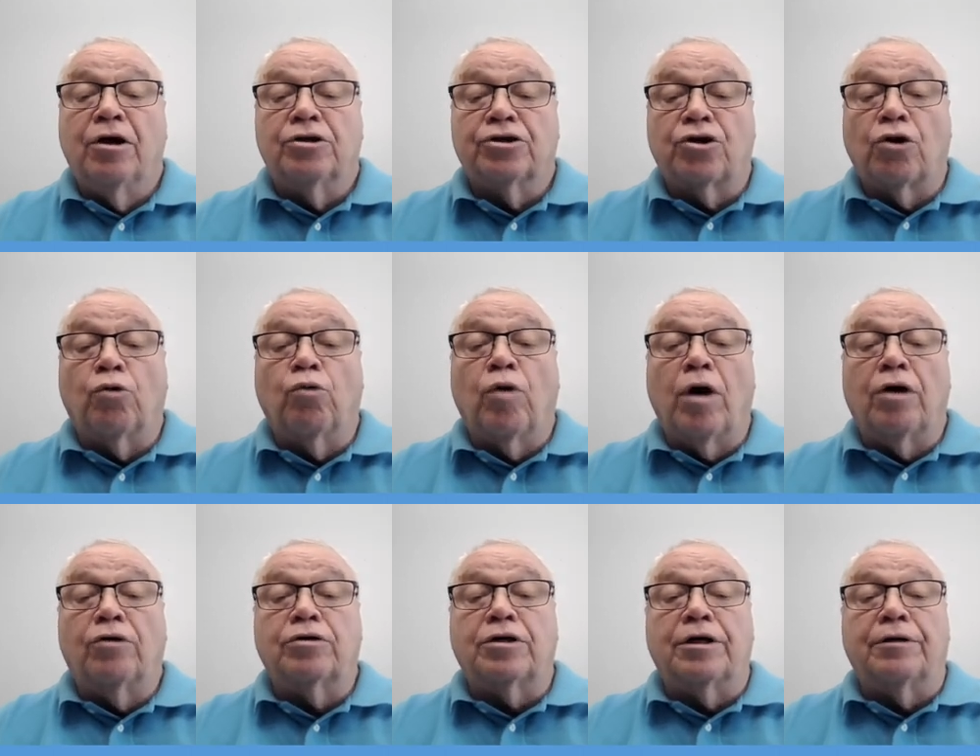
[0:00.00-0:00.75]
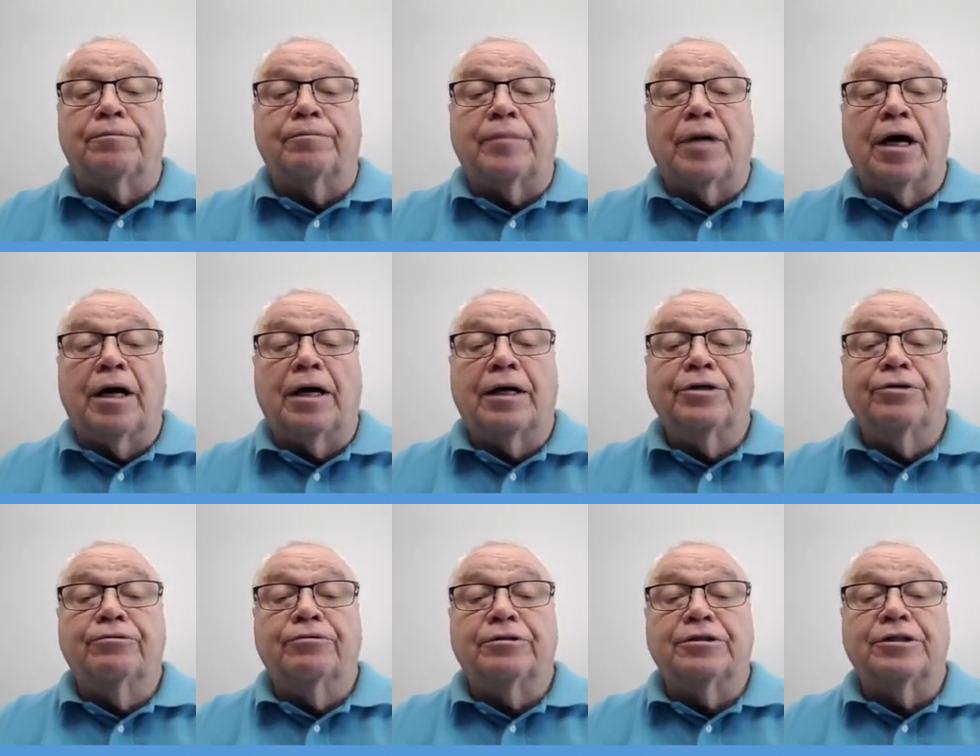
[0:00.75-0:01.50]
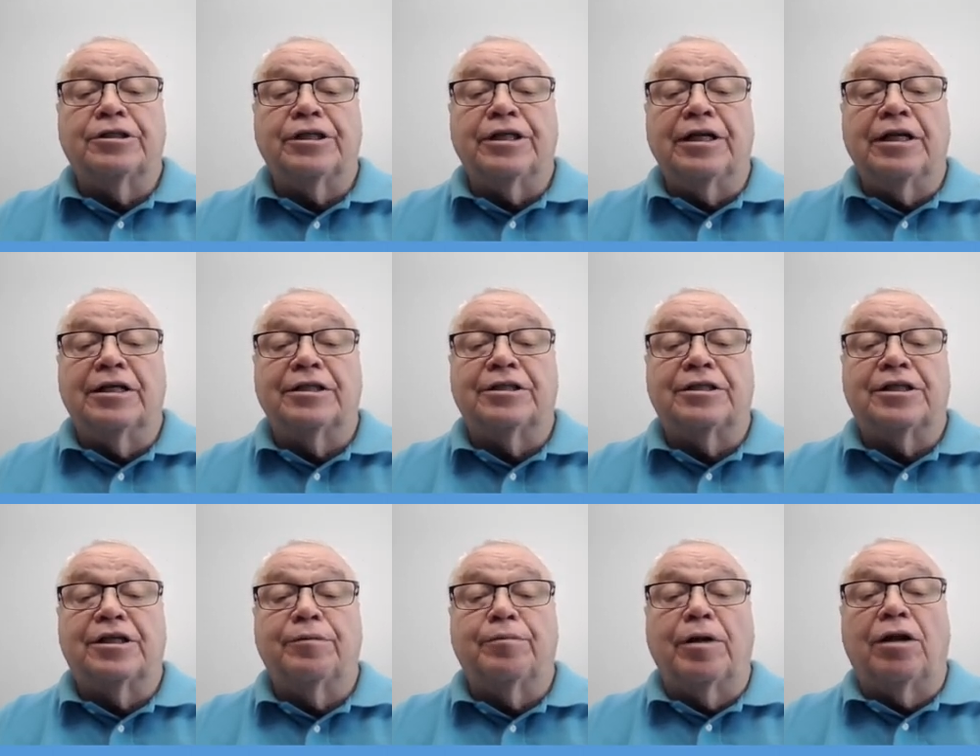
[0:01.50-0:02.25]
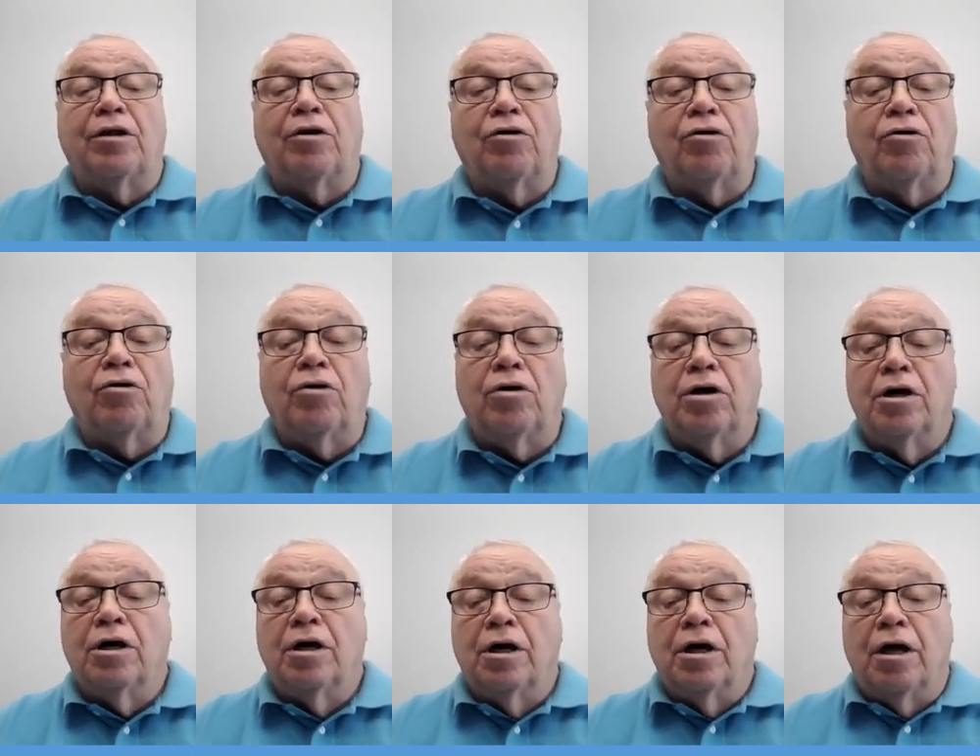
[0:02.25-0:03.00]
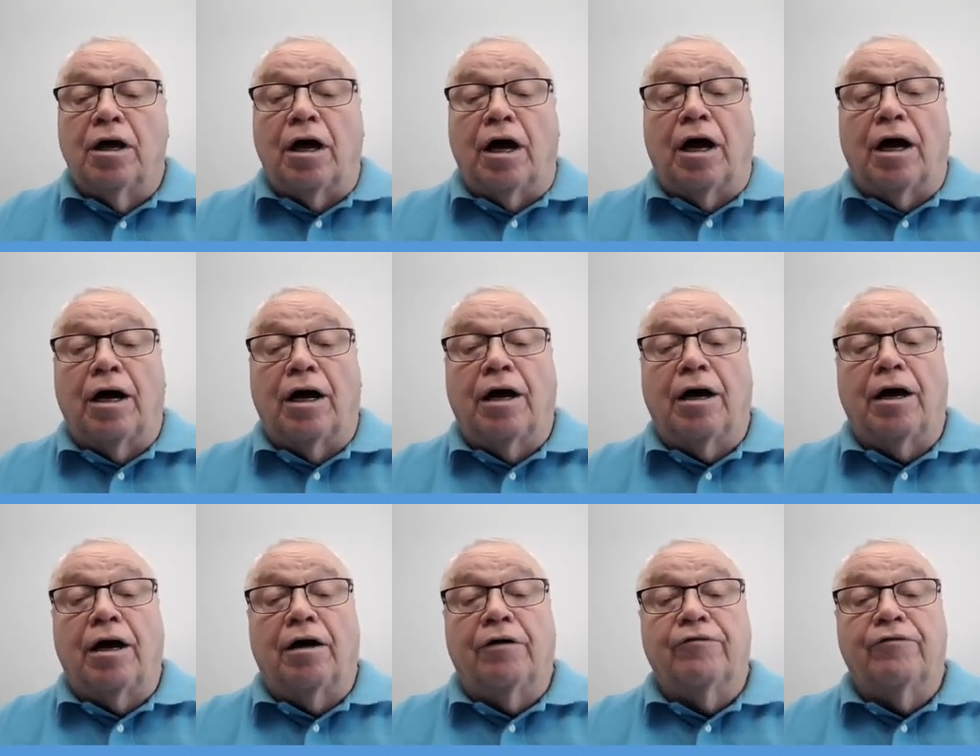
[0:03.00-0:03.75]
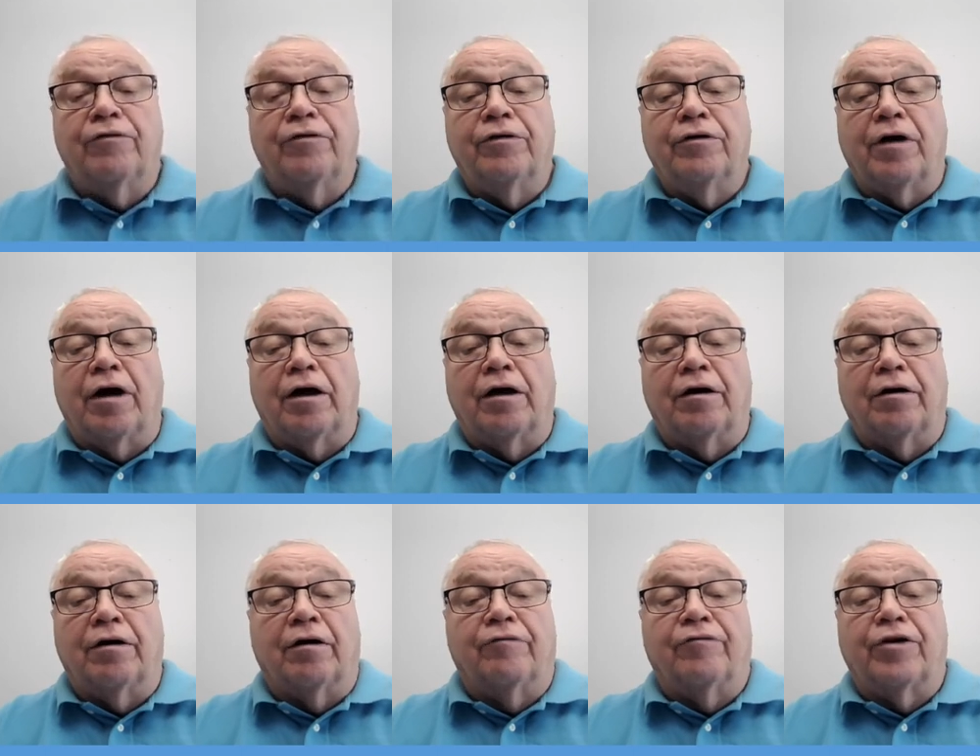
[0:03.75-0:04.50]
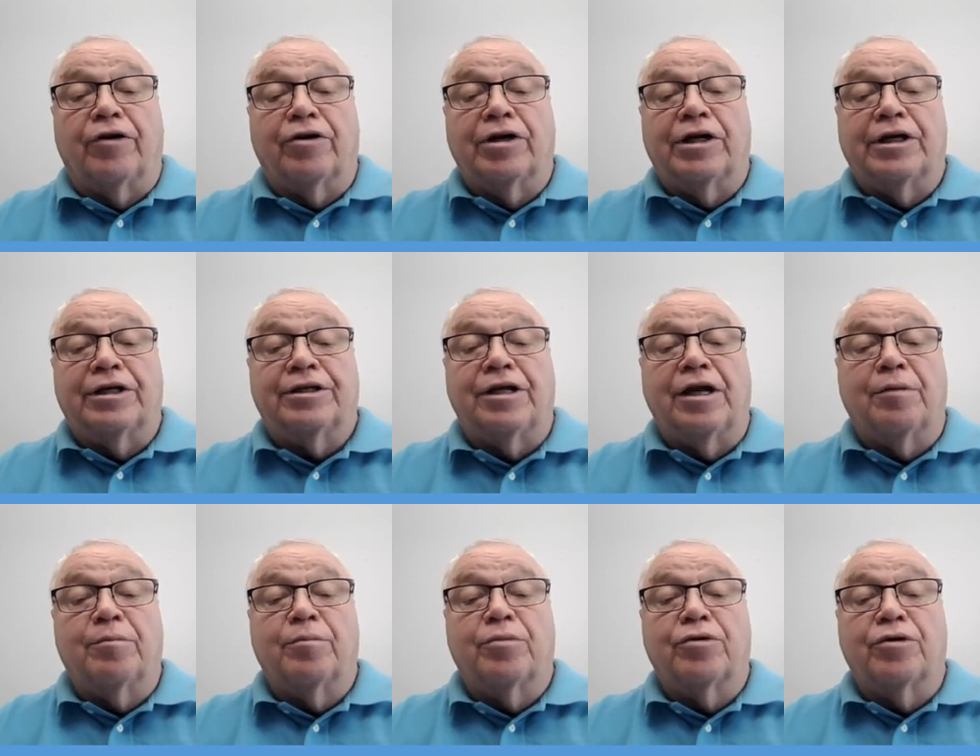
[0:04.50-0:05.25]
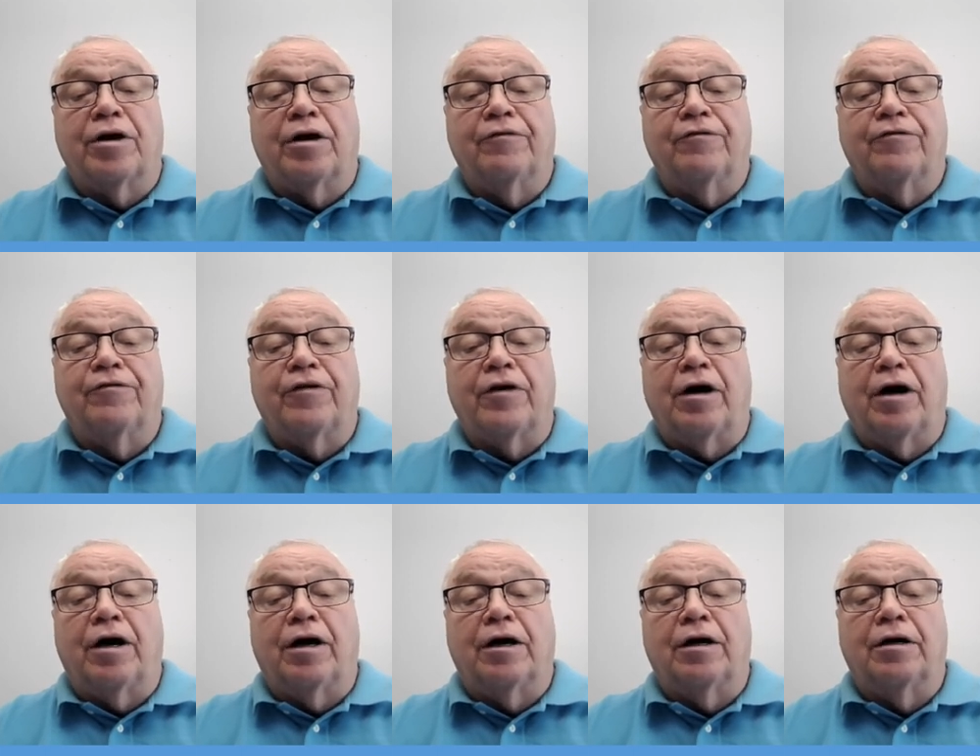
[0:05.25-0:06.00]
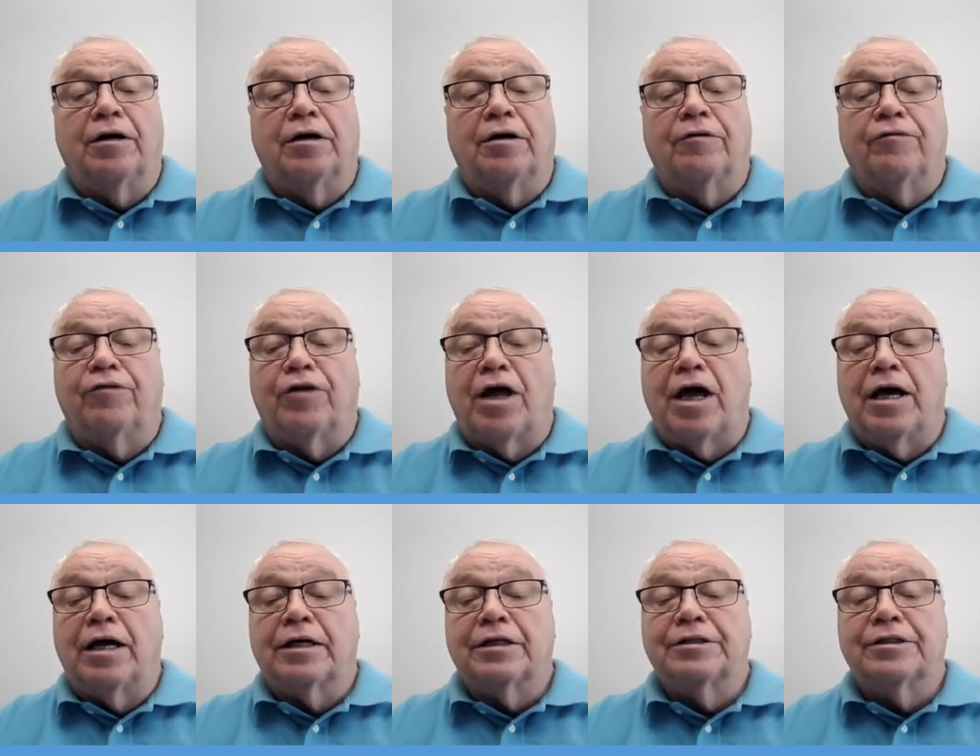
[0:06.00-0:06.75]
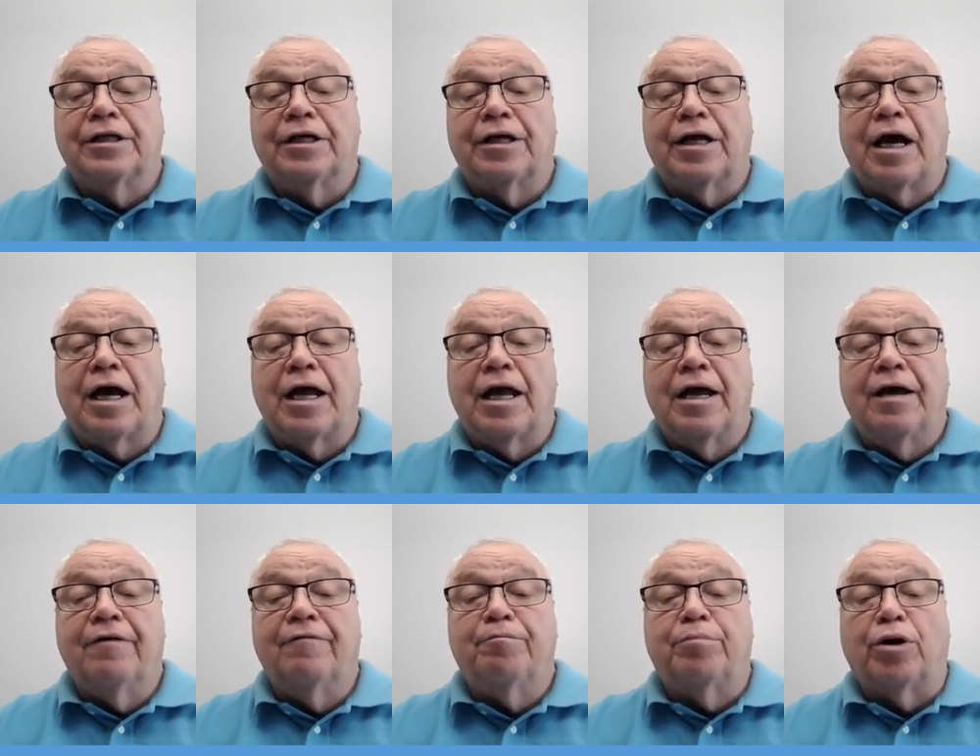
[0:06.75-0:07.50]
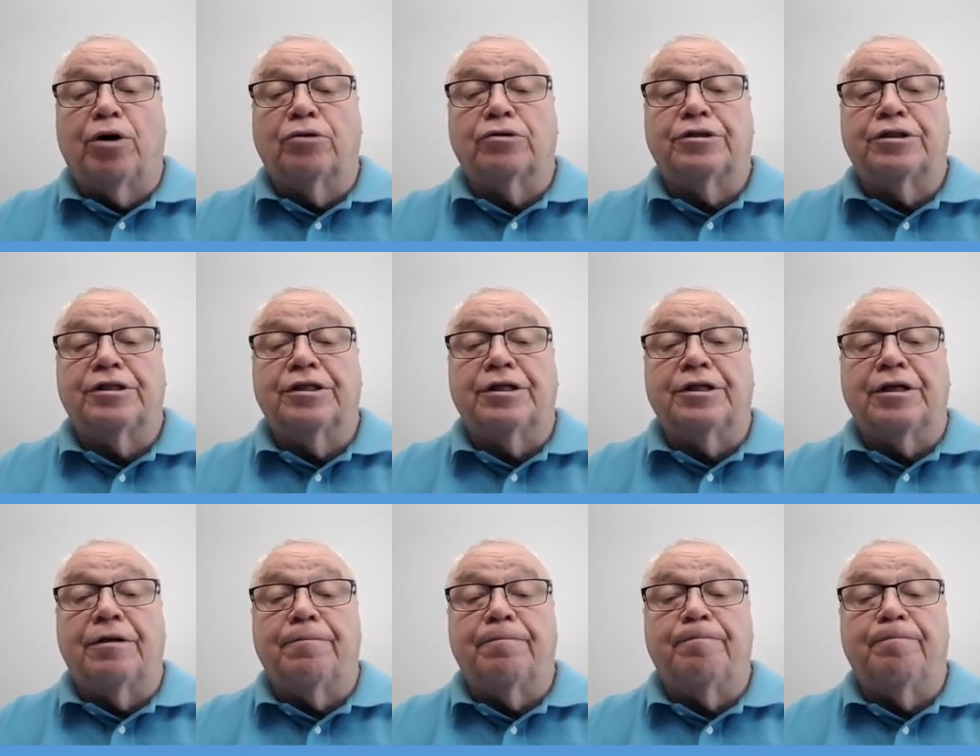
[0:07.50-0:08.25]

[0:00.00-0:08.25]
So welcome. You will see listed below a various number of vlogs that I have posted.